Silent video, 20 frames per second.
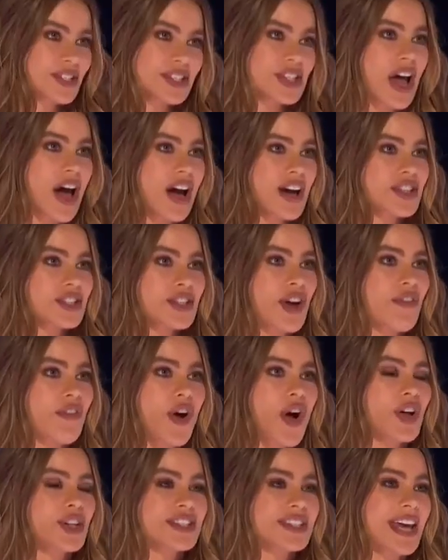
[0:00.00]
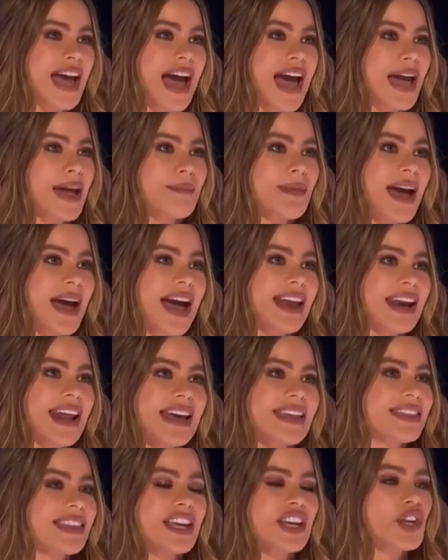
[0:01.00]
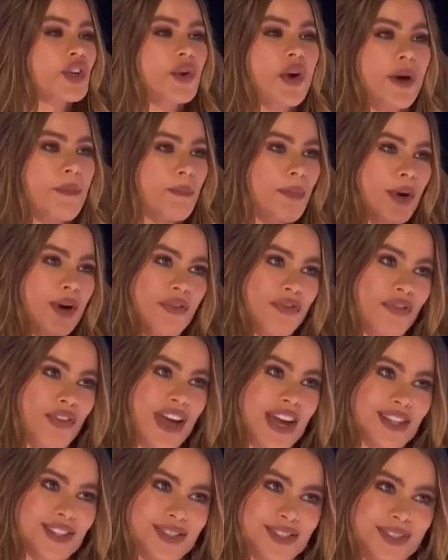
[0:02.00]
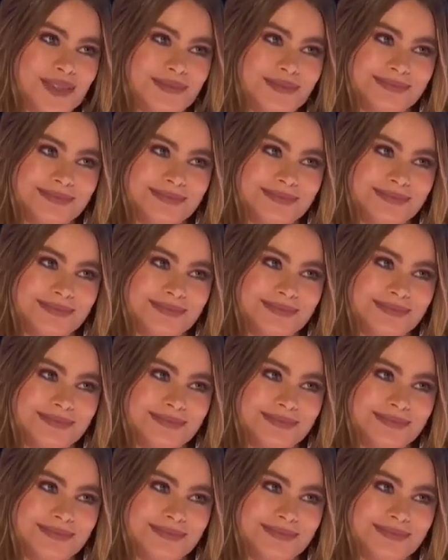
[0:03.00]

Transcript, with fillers: songs of all time, and I think you are perfection.